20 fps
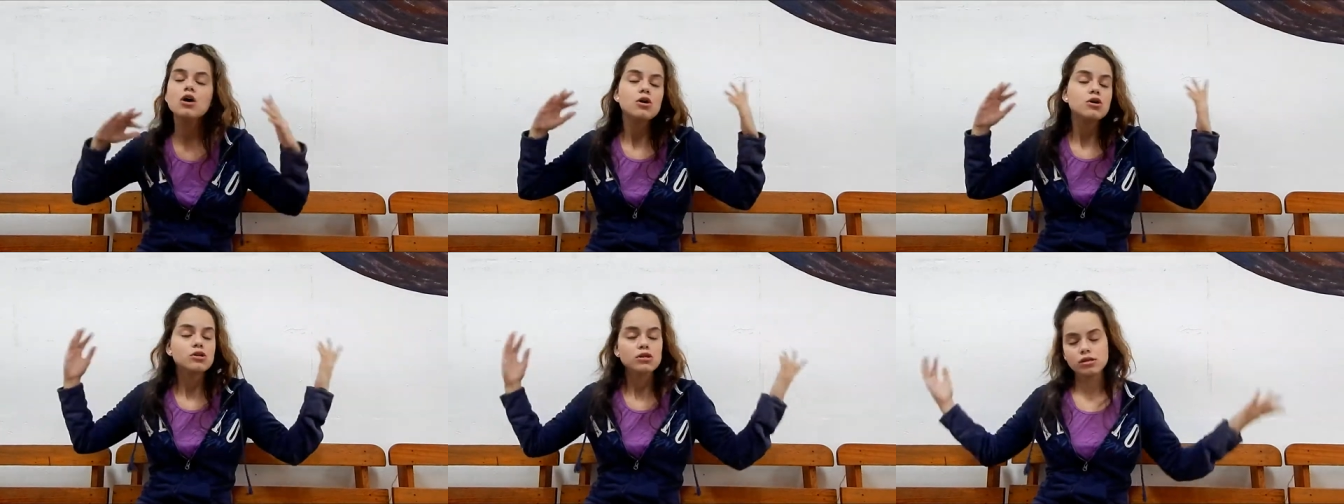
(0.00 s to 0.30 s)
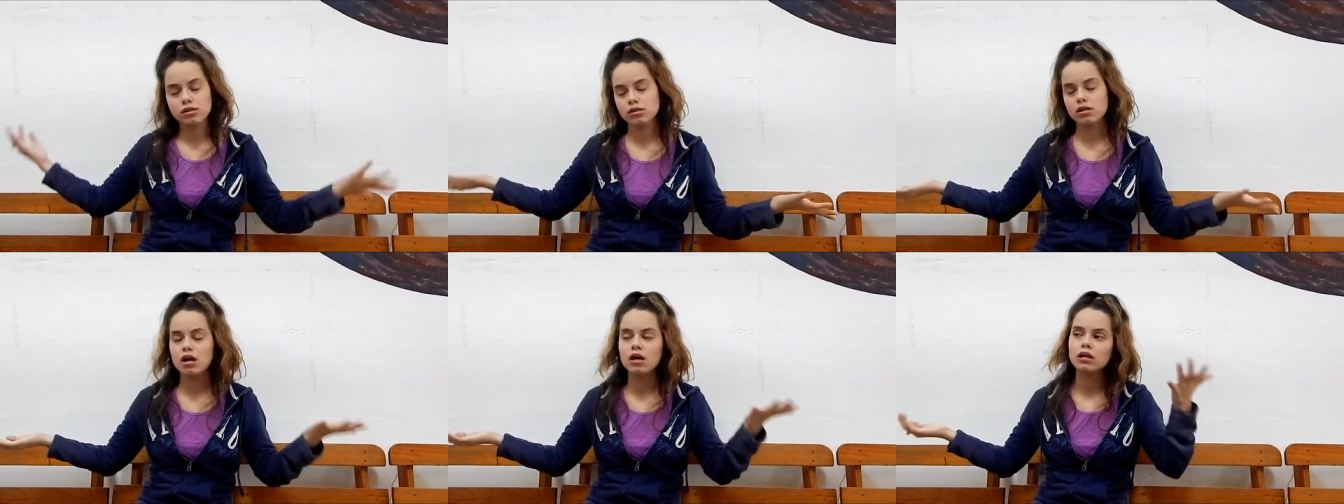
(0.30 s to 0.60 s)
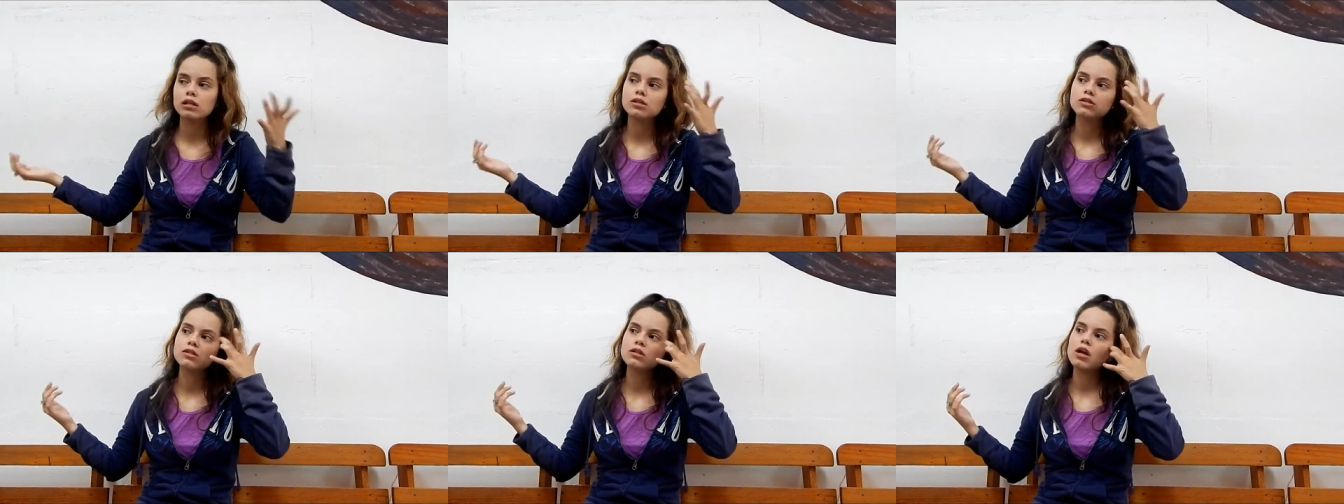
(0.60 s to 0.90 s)
So
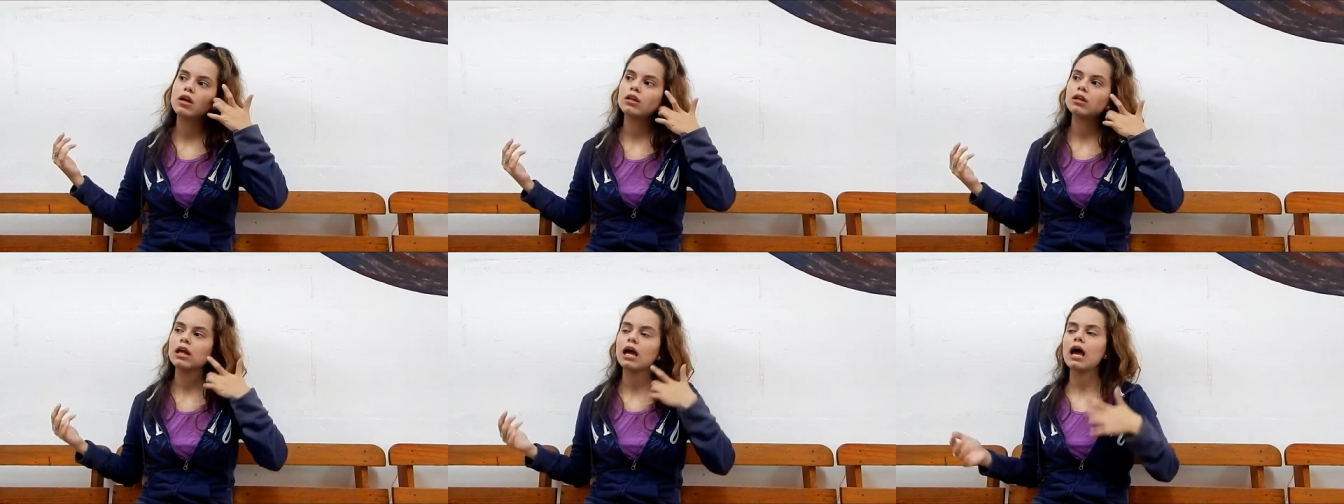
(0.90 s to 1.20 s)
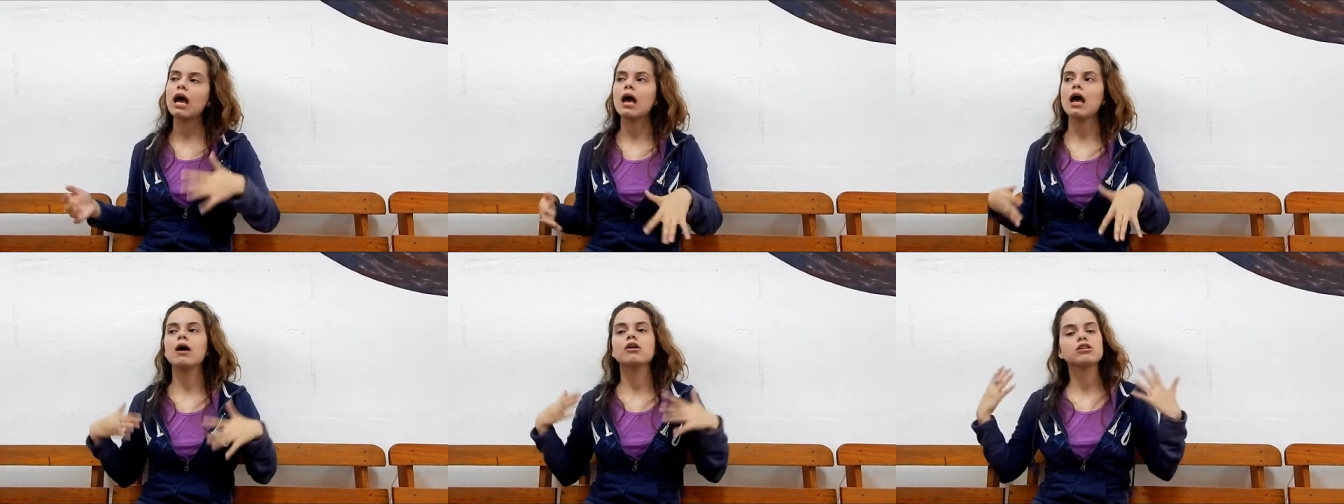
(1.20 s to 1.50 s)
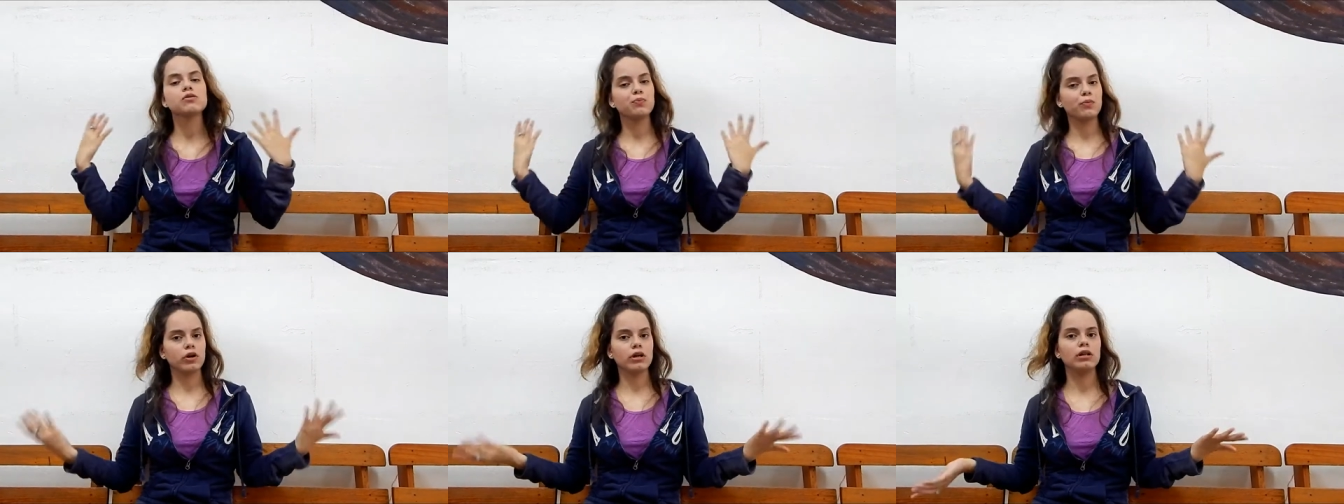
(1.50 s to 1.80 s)
it's not a
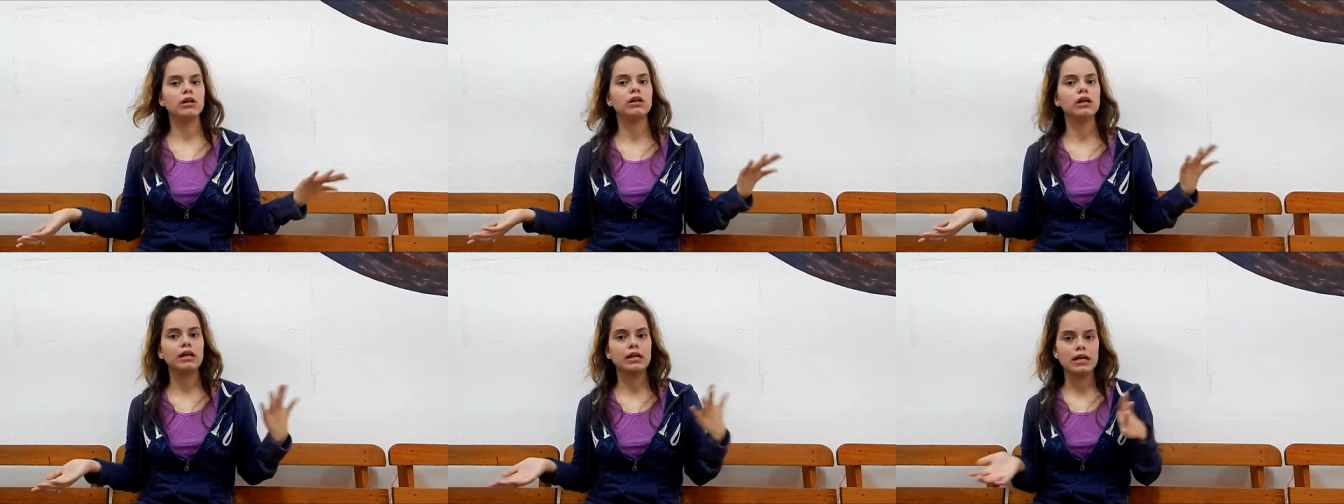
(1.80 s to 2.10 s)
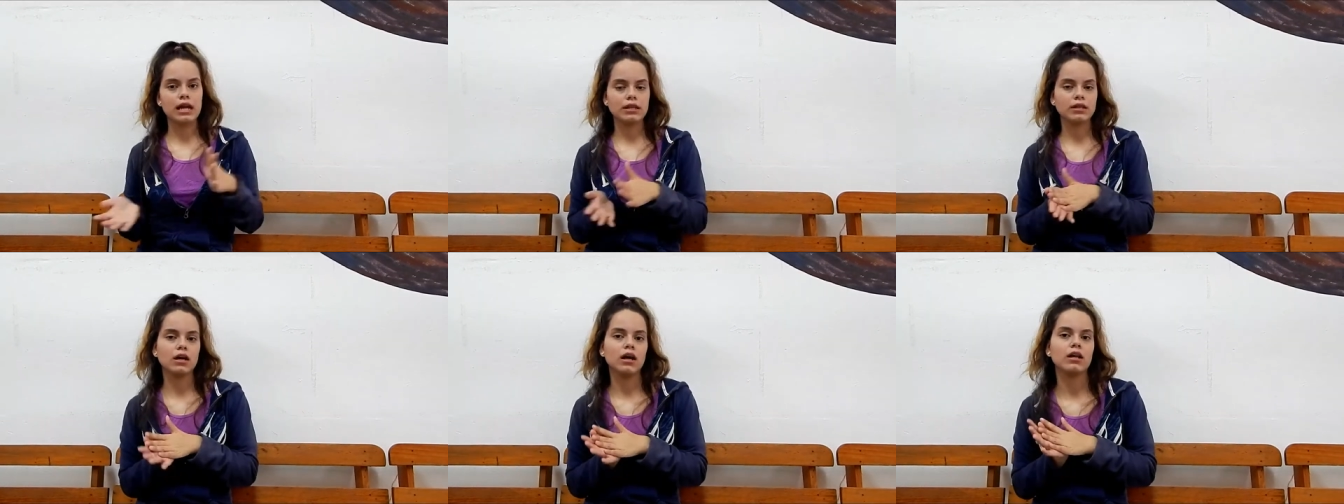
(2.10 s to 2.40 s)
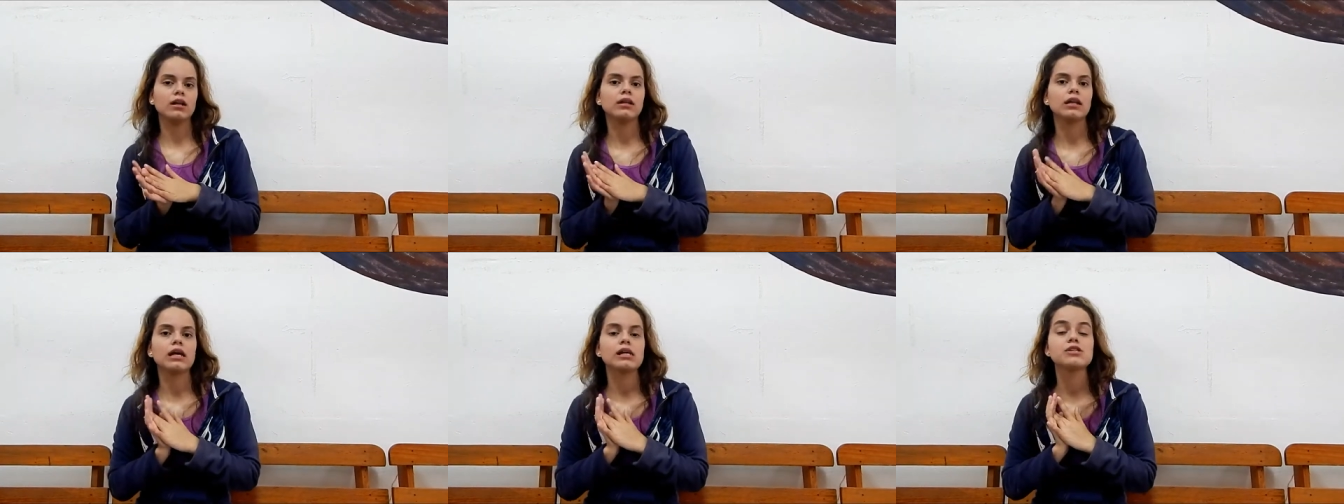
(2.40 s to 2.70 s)
spoiler in that
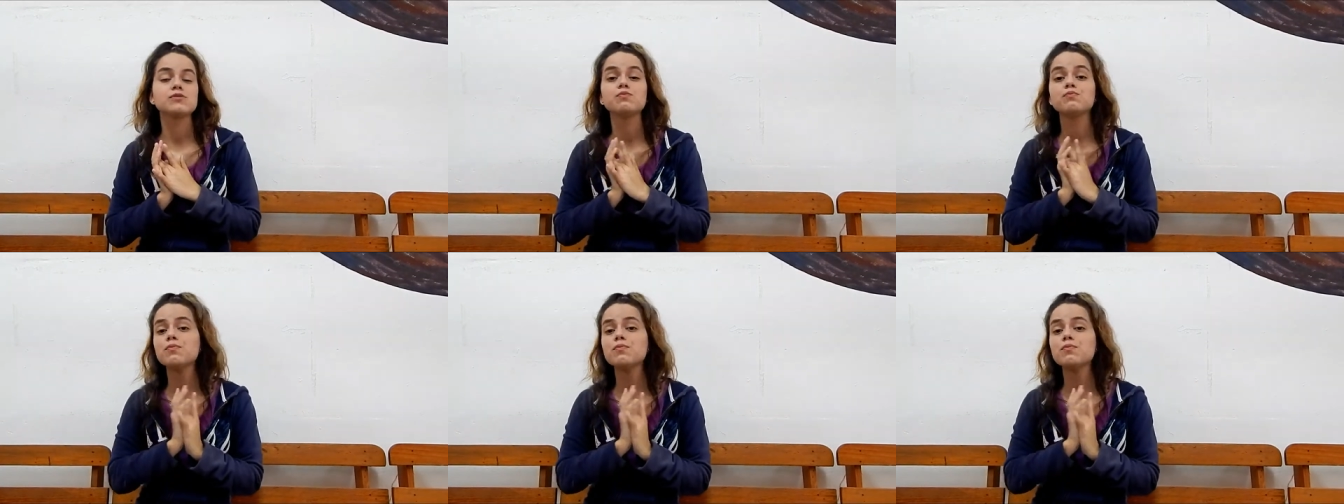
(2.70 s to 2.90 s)
context,